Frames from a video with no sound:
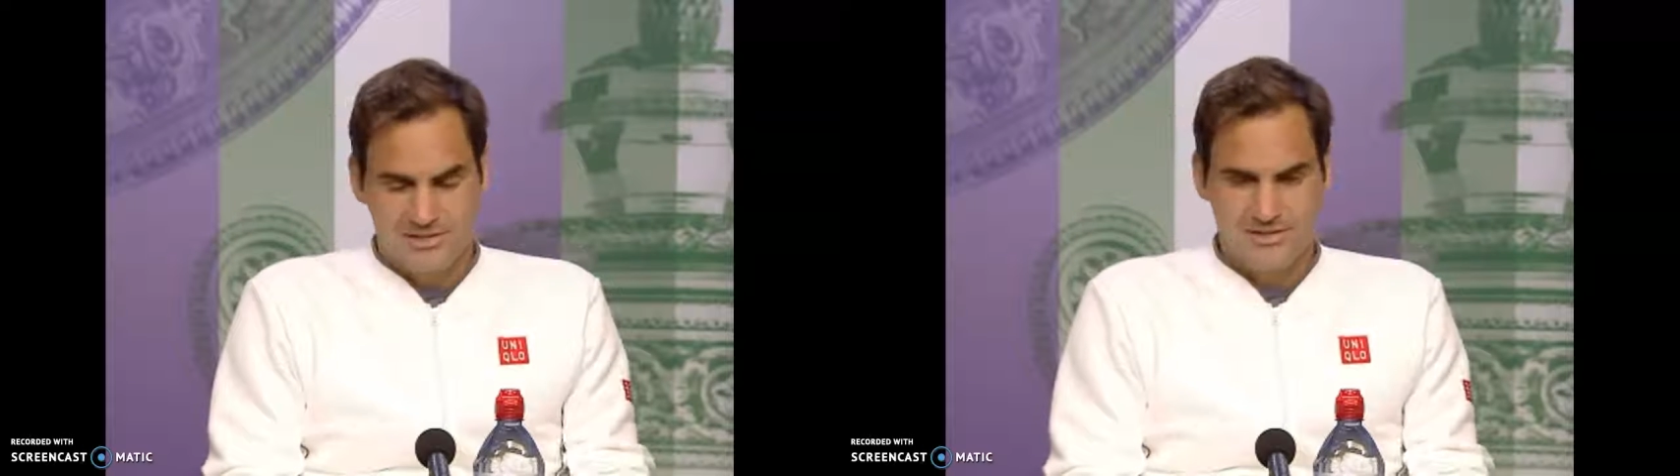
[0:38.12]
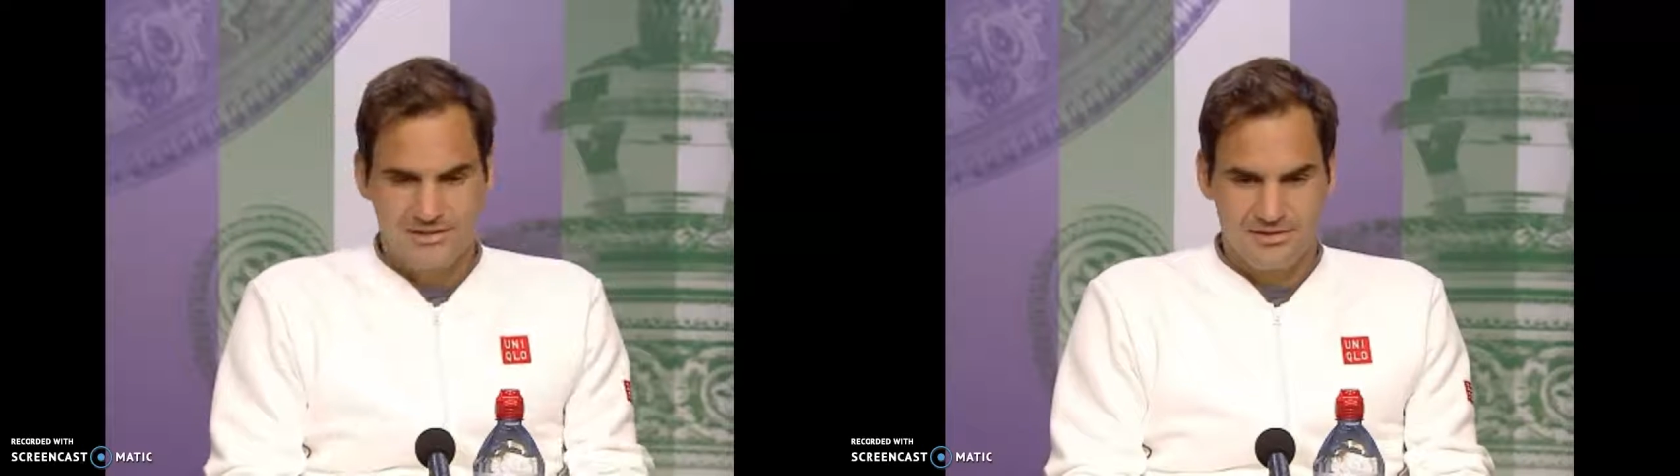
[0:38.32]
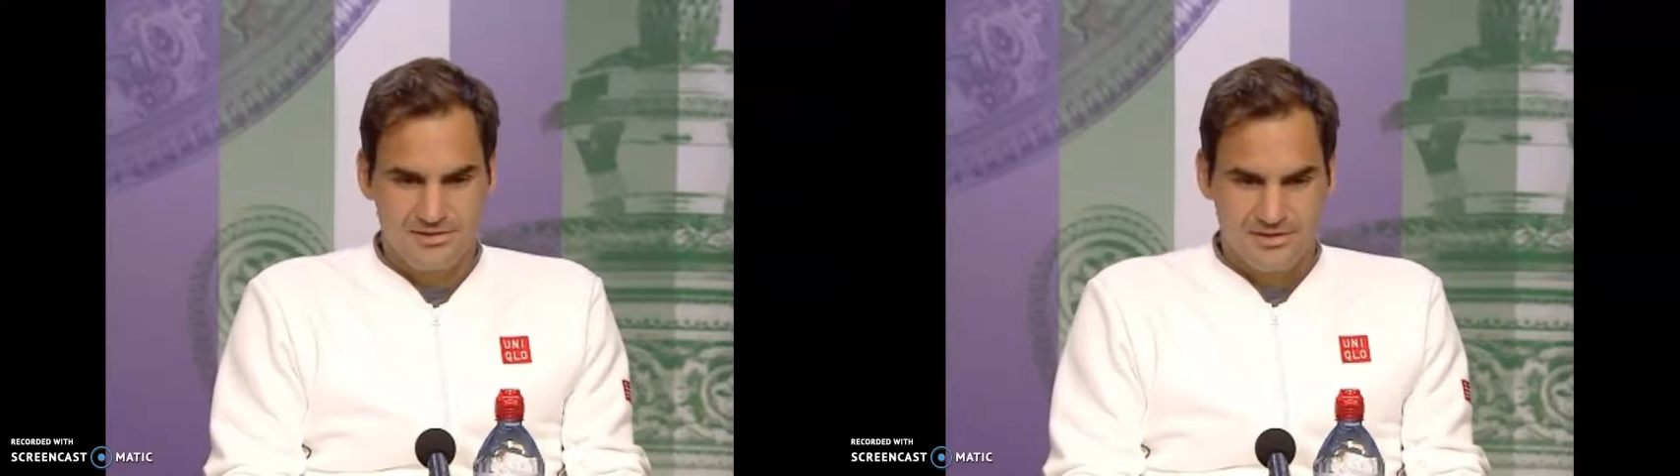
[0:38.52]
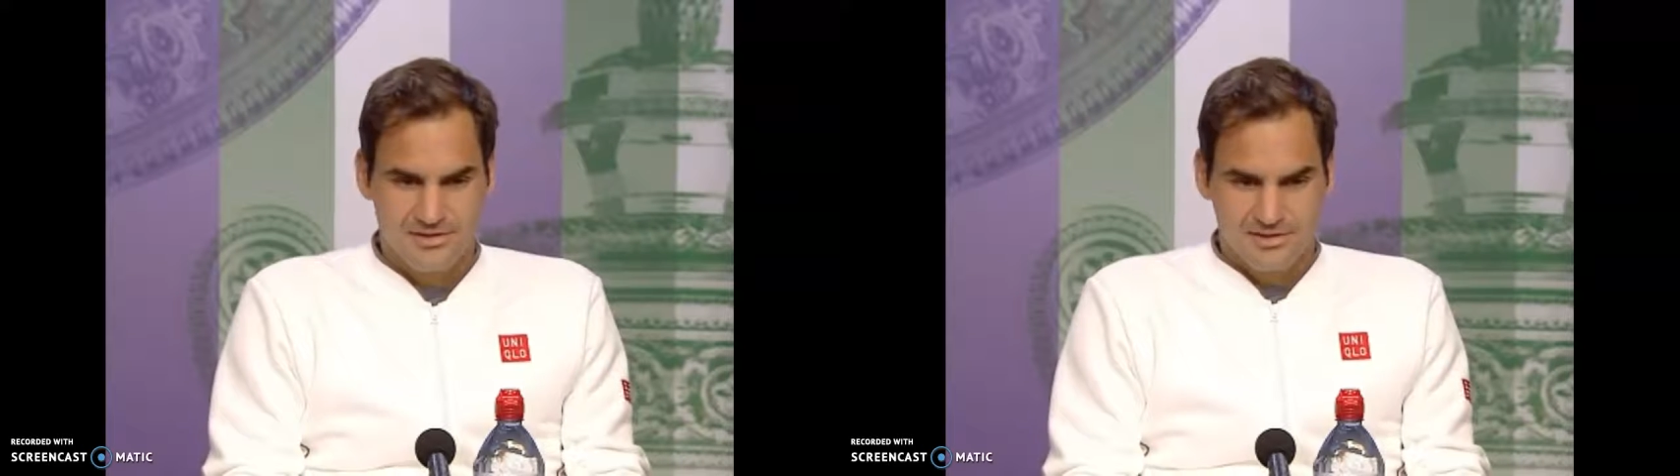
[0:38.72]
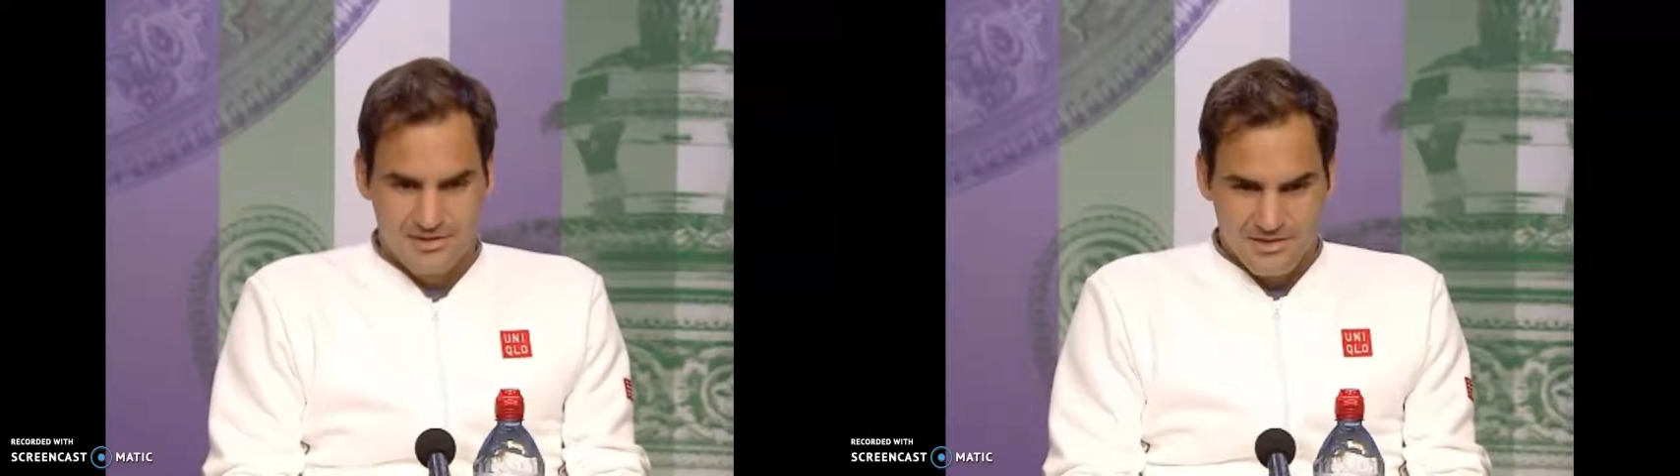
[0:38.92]
The person in
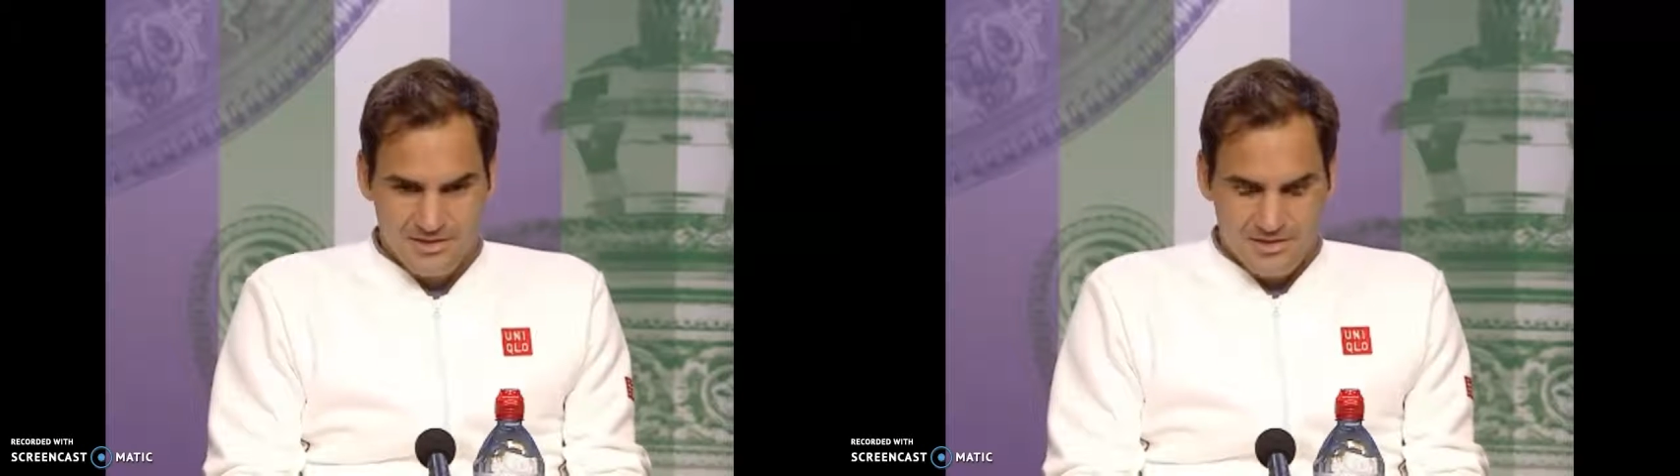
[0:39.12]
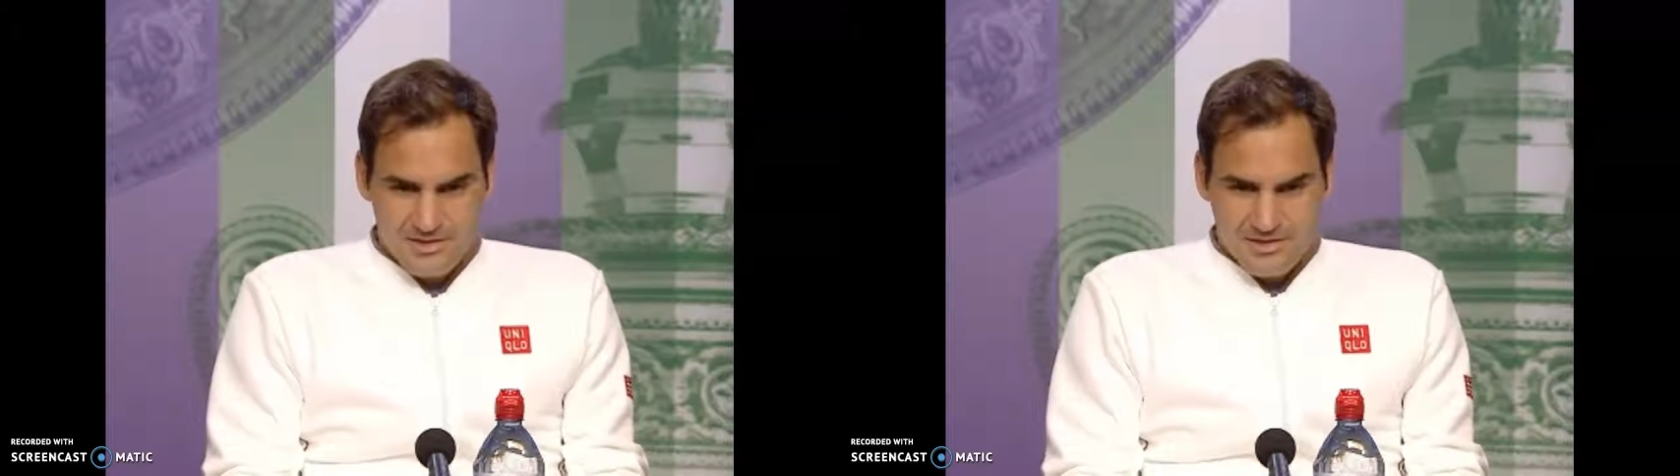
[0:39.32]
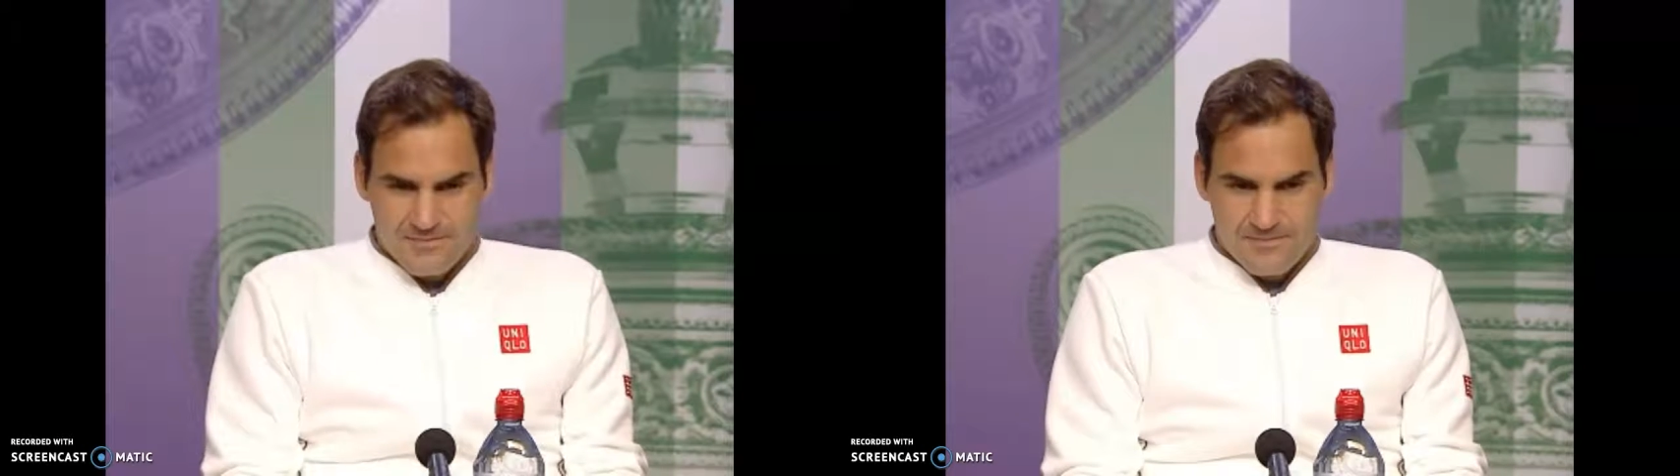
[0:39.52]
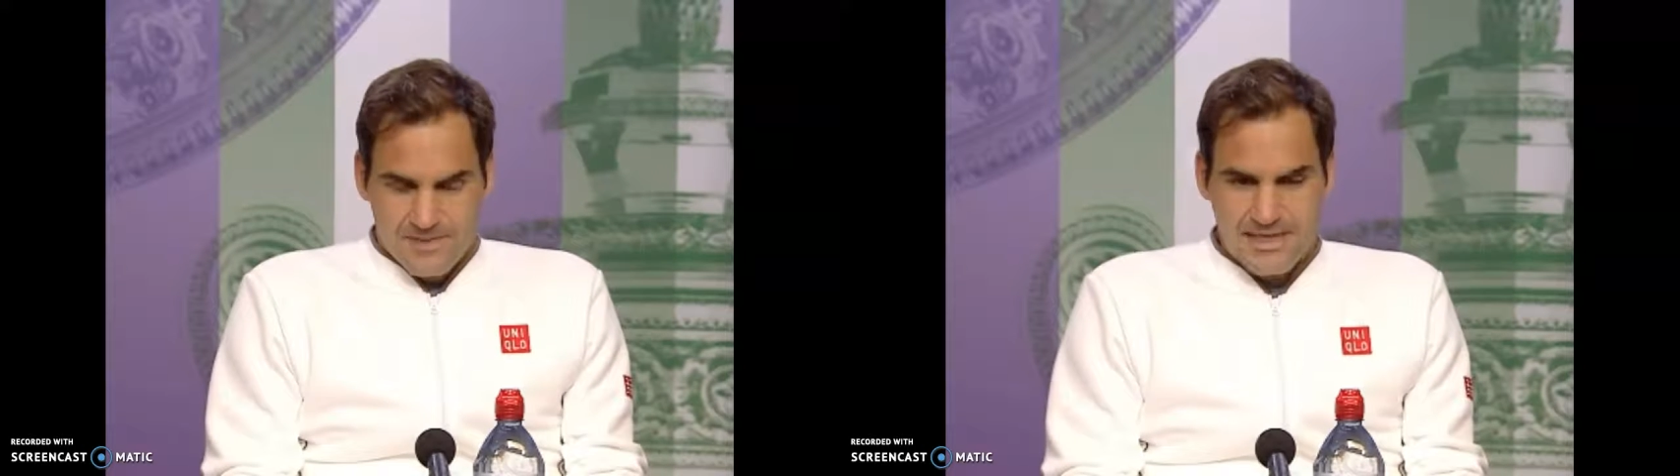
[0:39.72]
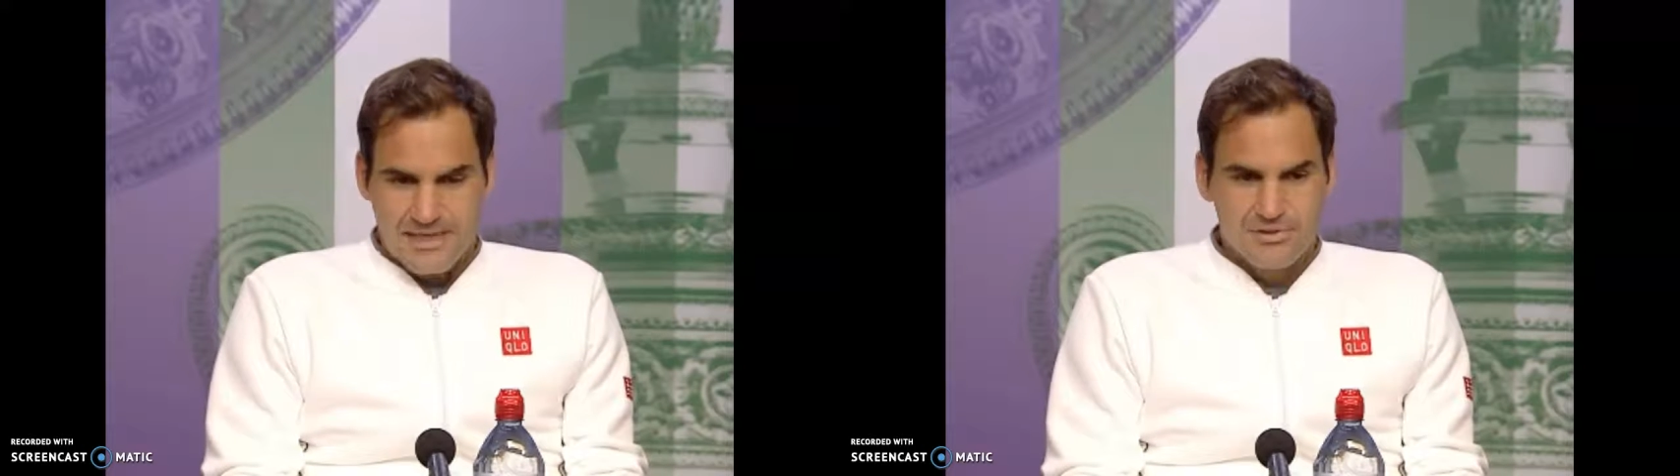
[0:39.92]
this video appears to be